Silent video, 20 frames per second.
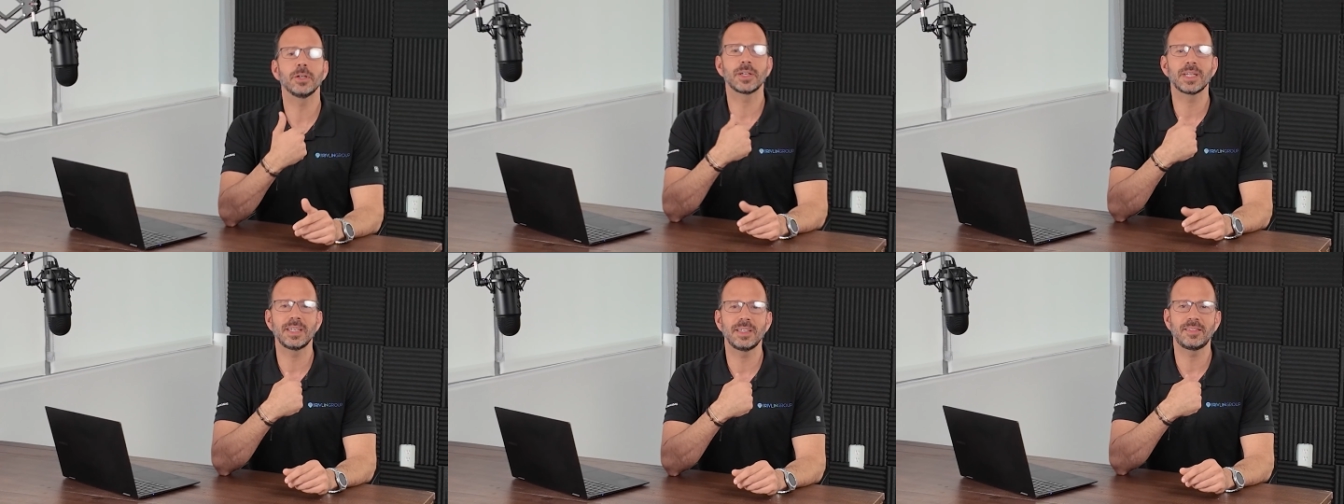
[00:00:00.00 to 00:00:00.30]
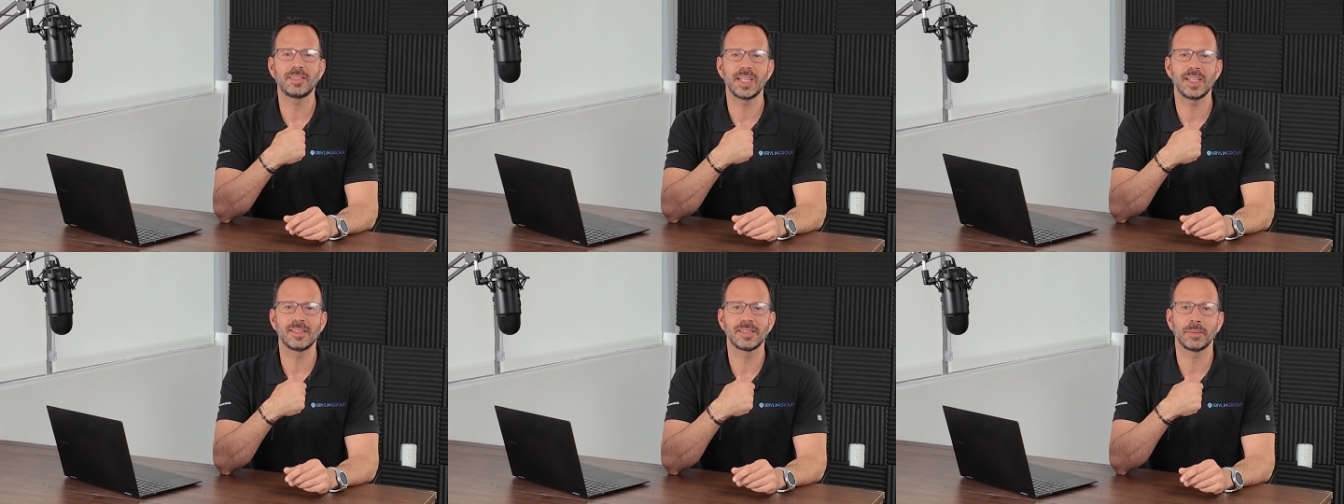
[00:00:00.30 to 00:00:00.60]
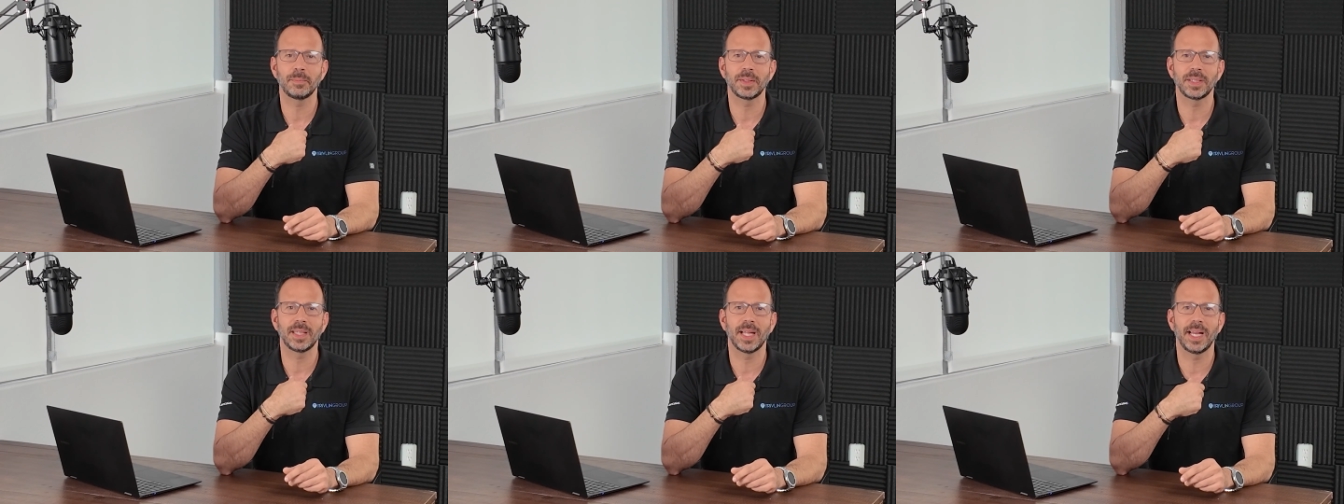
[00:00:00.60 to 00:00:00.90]
you're gonna say
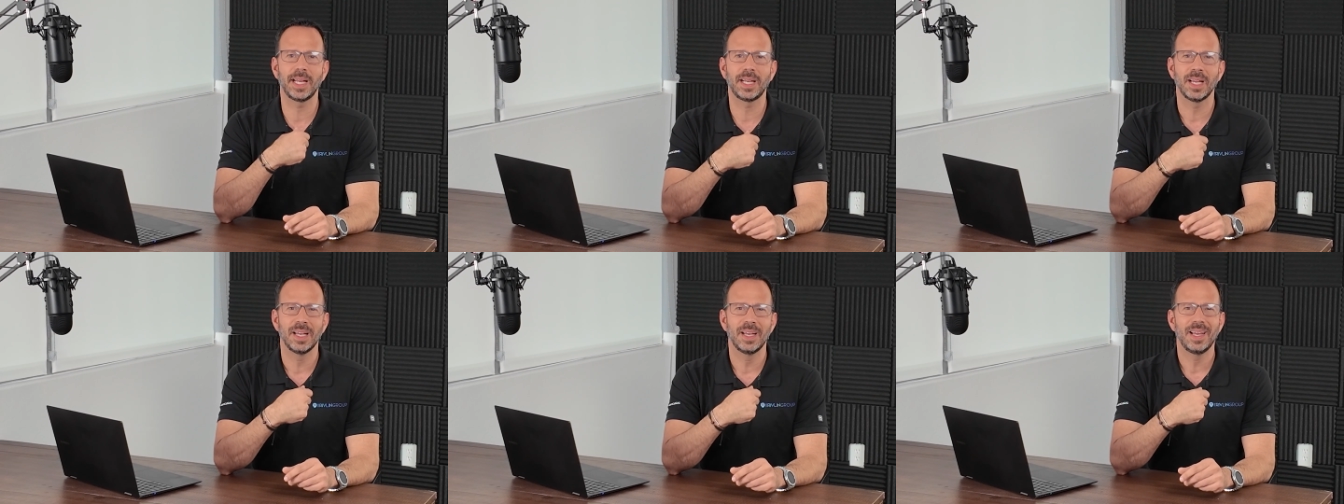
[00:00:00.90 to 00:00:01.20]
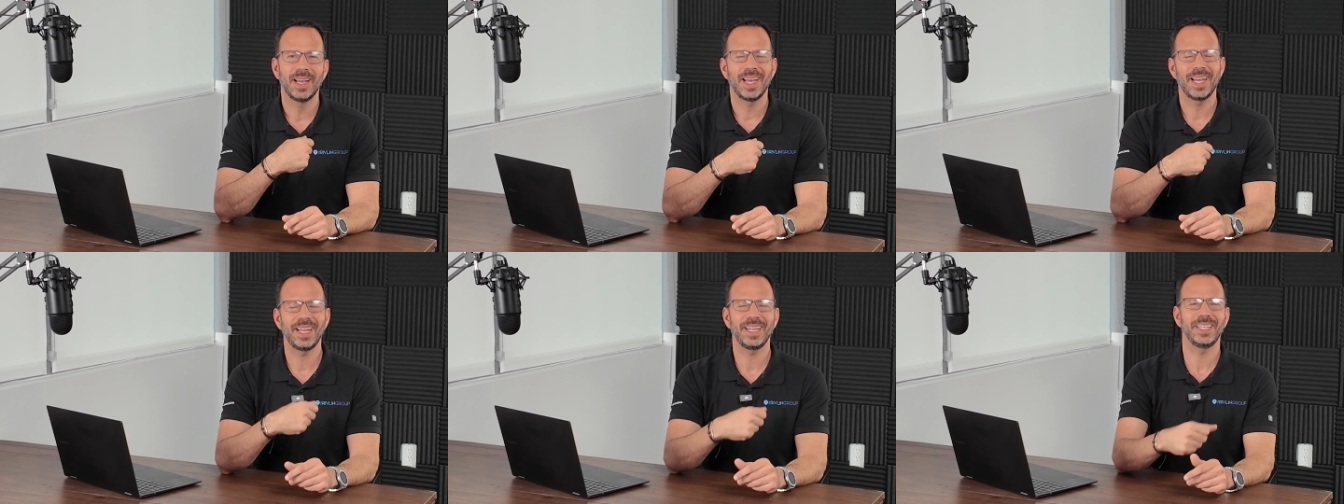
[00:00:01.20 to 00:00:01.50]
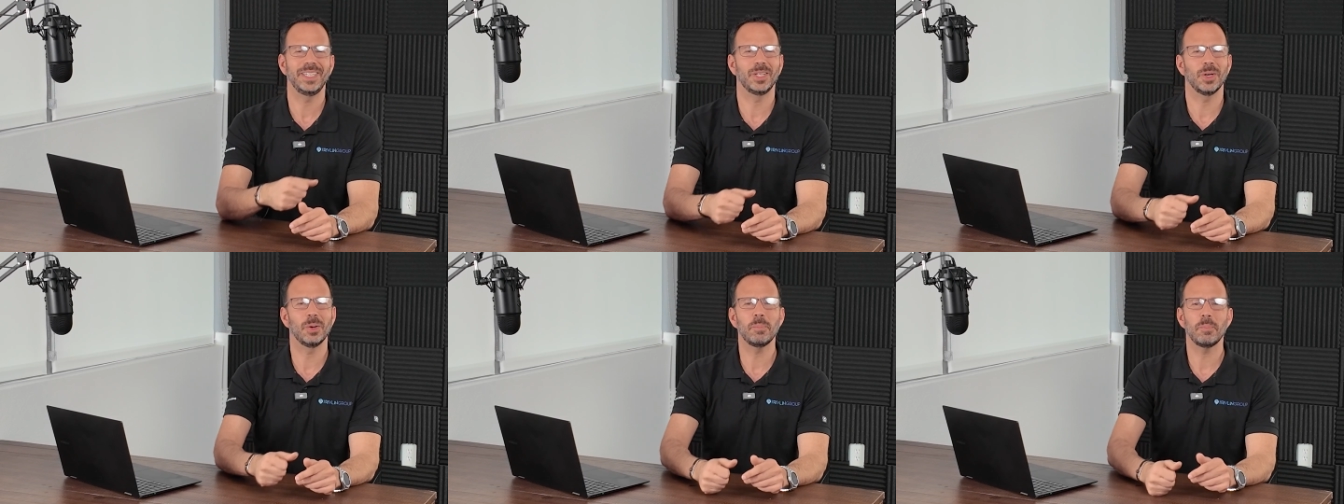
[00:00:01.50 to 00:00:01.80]
something like,
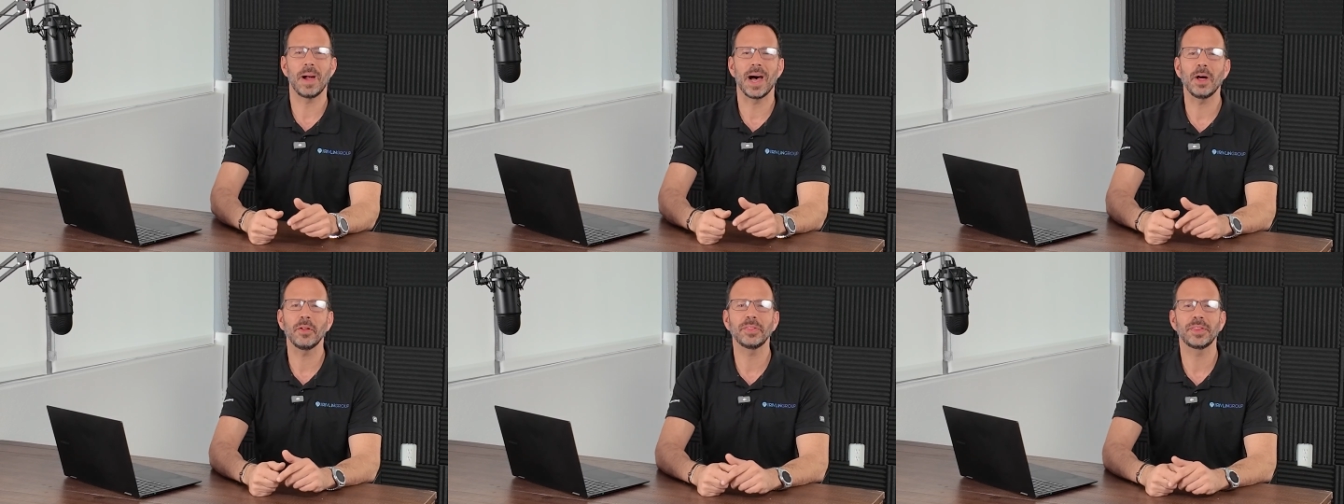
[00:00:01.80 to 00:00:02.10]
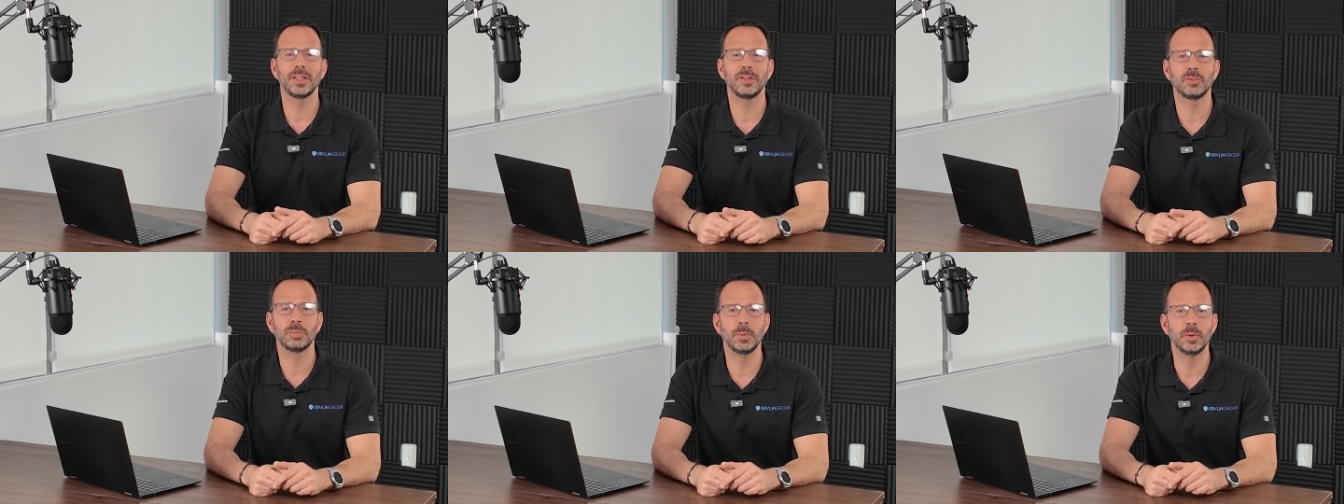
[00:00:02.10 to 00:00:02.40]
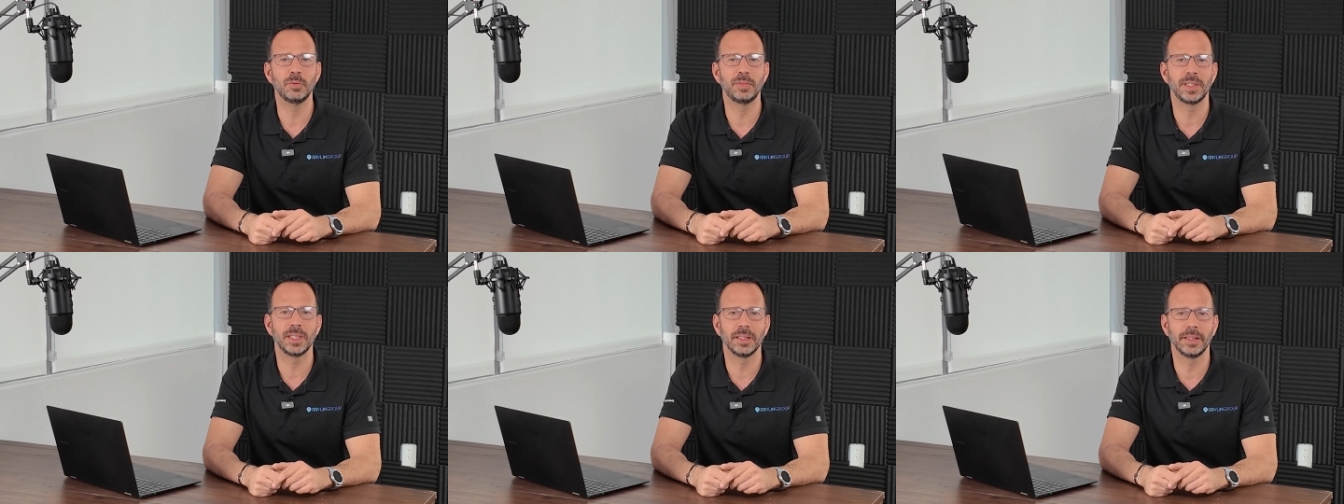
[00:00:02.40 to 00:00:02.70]
hey, your mouth is
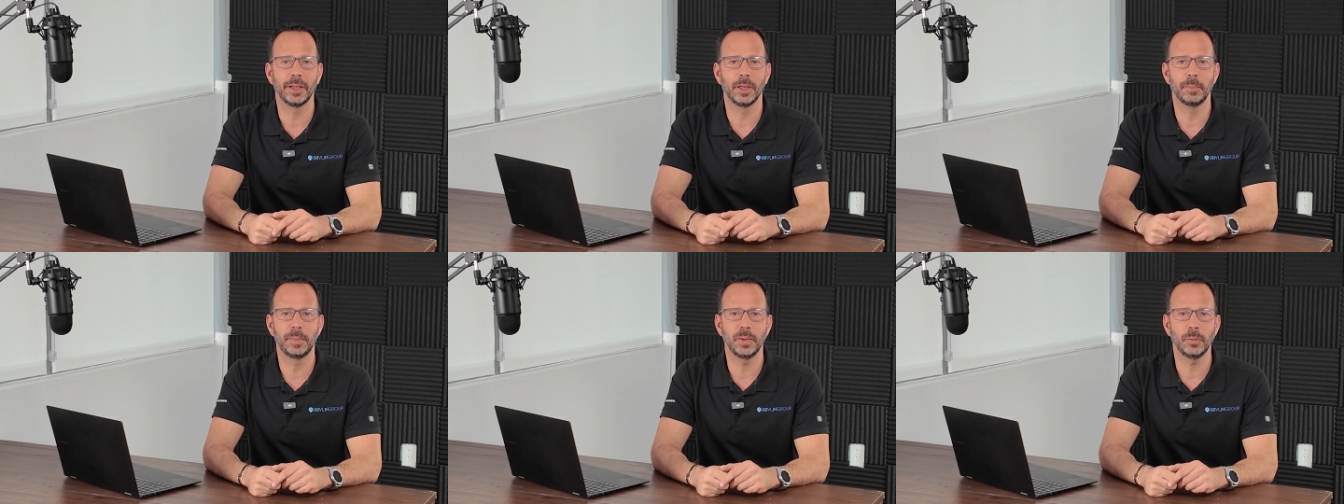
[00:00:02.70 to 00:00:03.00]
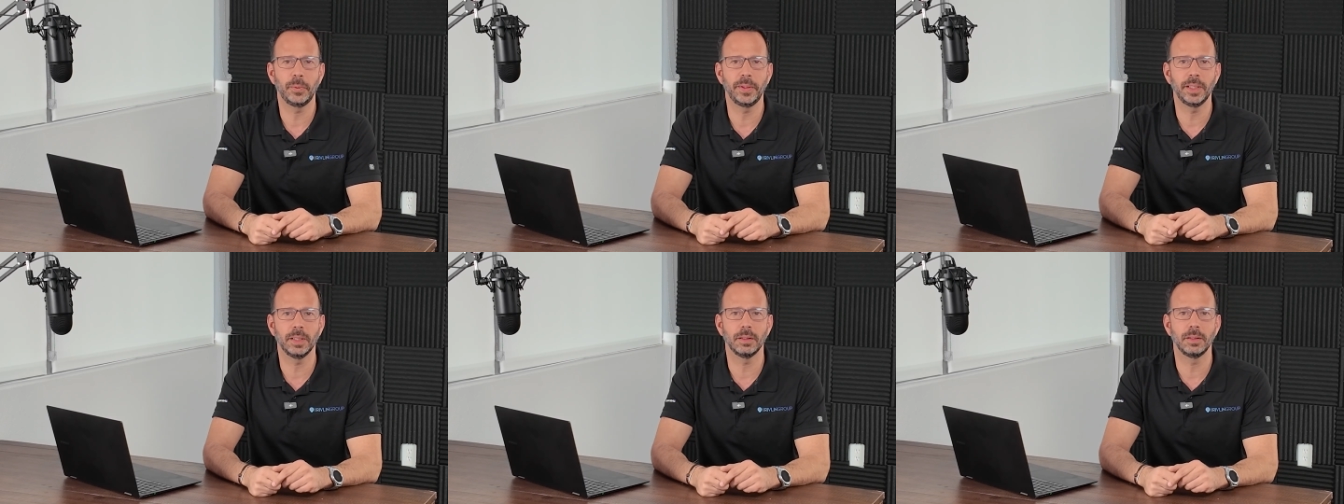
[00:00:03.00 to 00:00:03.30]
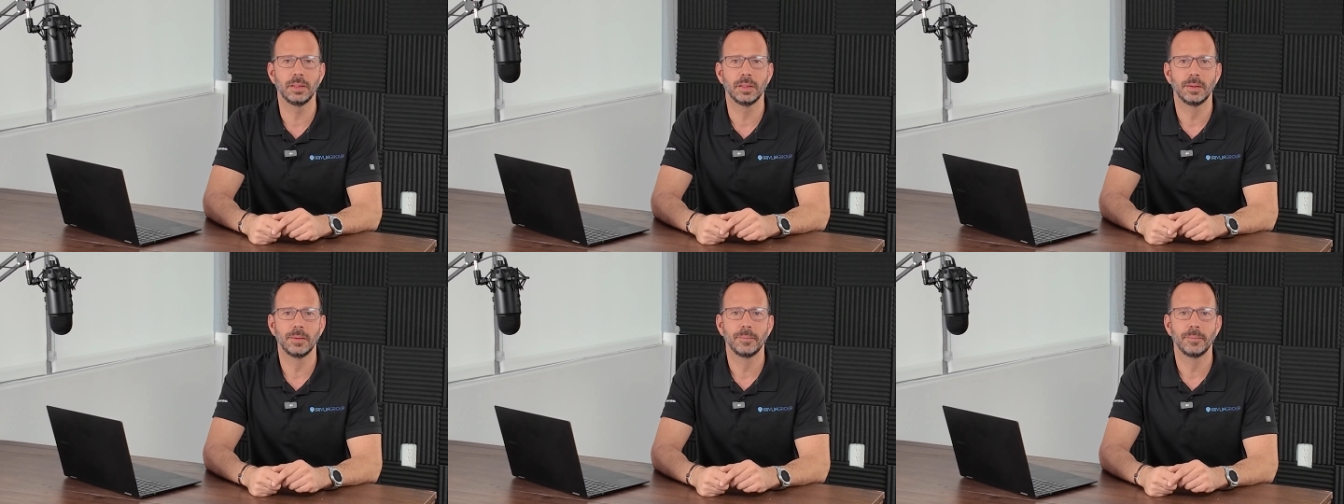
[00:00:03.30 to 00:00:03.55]
moving a little bit weird.